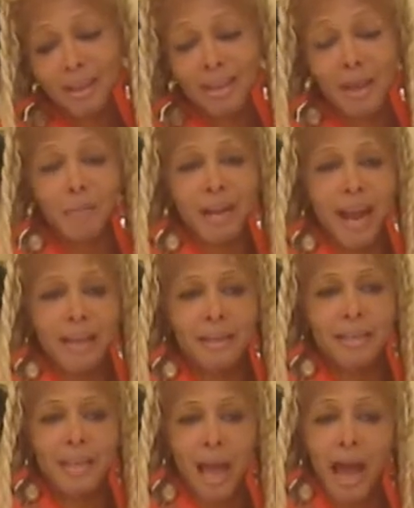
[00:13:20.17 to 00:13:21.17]
No, but I,
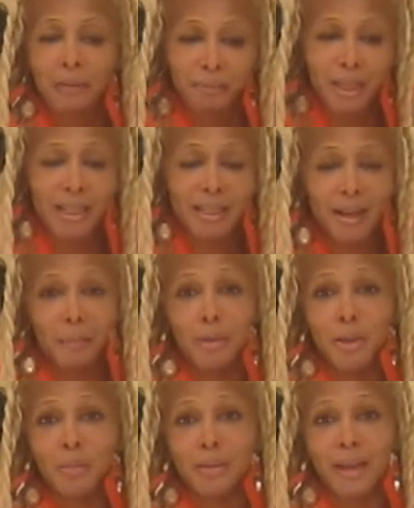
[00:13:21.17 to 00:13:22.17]
it's, I listen, I'm
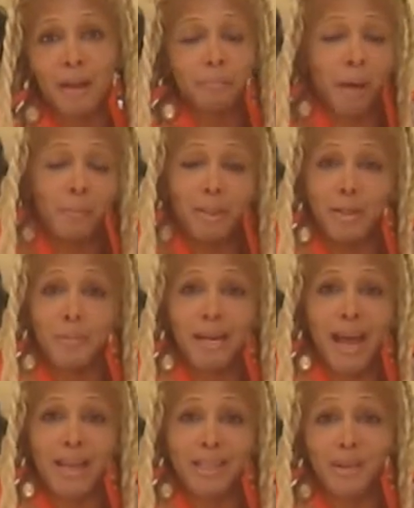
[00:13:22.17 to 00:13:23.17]
human. I'm, I'm a
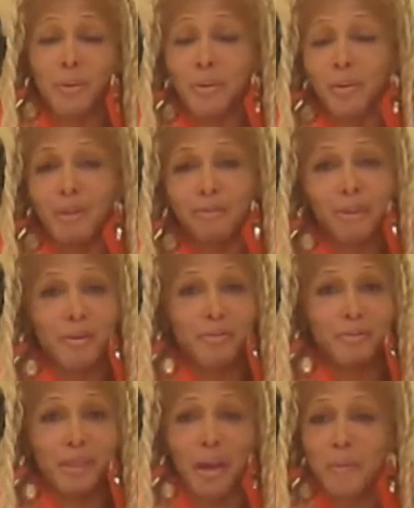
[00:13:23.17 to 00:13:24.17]
Gemini, so you know, I flip
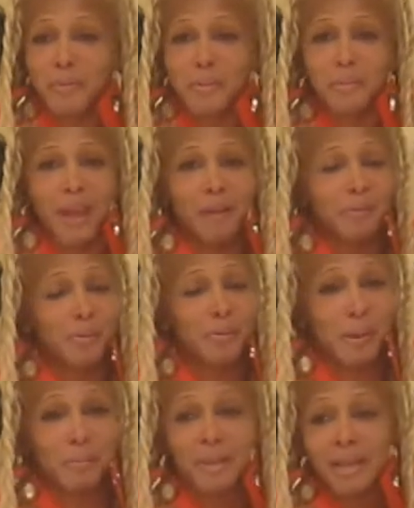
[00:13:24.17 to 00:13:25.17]
flop sometimes.
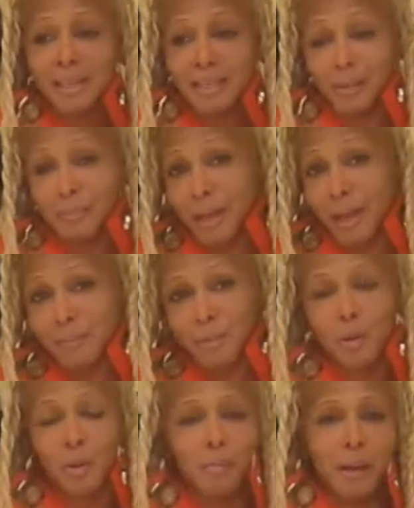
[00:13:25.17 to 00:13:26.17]
Sometimes, sometimes
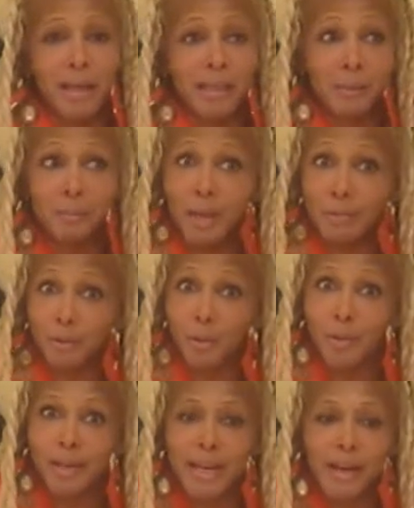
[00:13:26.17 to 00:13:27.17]
you don't mind. Sometimes you
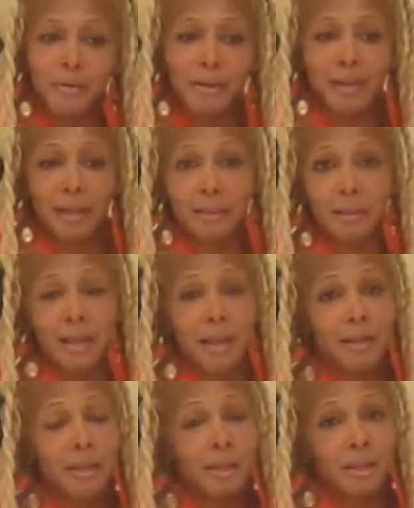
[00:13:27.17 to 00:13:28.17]
don't want to hear it. Now
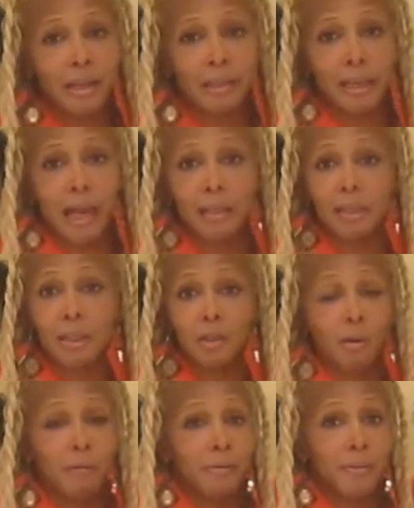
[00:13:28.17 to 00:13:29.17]
today, it's like the guy at the
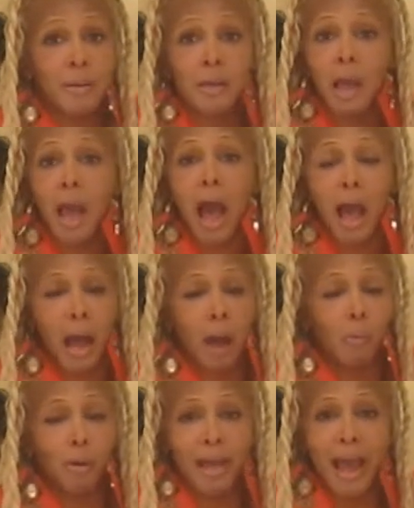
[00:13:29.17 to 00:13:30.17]
store. I,
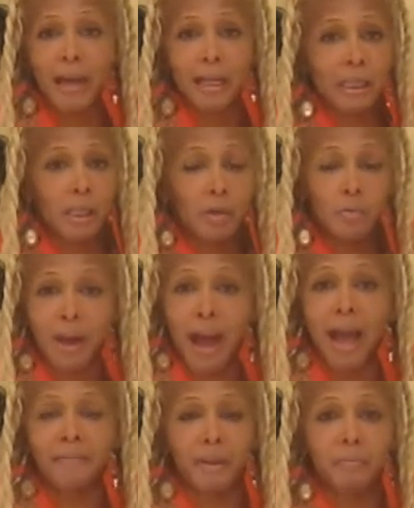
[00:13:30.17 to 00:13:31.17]
I want to act a certain.
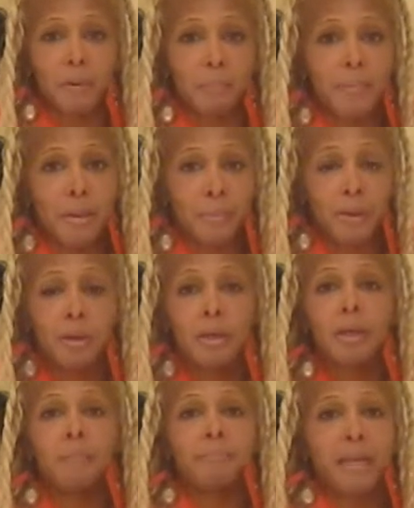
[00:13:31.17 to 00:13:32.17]
I have to remember,
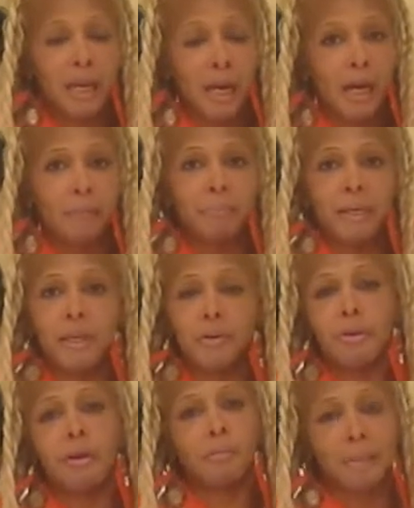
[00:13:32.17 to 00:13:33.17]
be kind, be
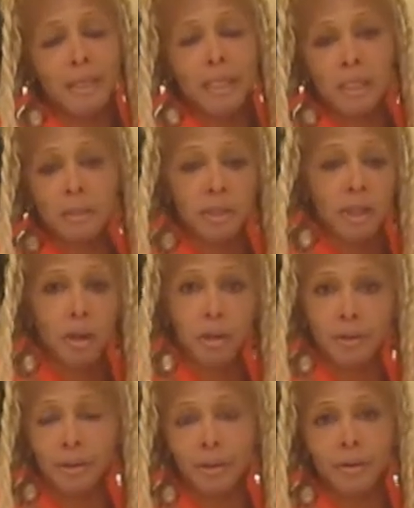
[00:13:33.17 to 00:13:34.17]
you know, listen, sir,
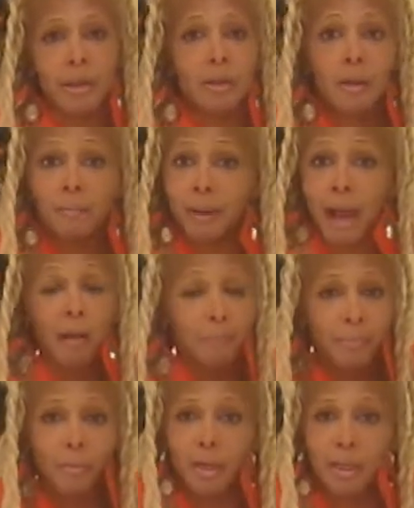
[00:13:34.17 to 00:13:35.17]
you know. but I
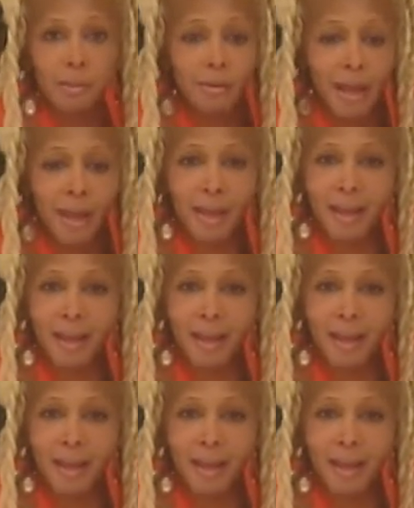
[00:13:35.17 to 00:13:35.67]
don't want to do that.